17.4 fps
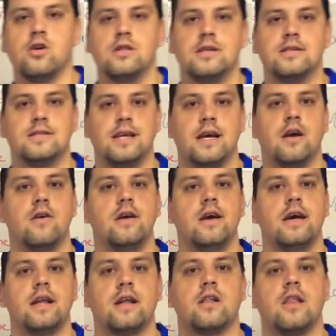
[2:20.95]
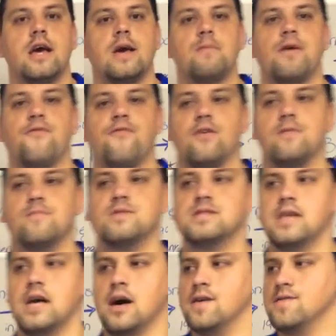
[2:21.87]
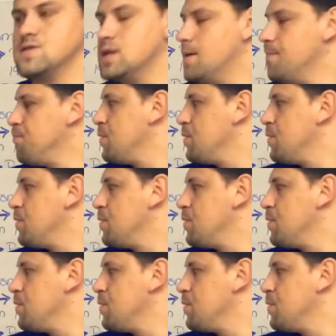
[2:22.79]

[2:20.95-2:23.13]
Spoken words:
this area and claim it for themselves.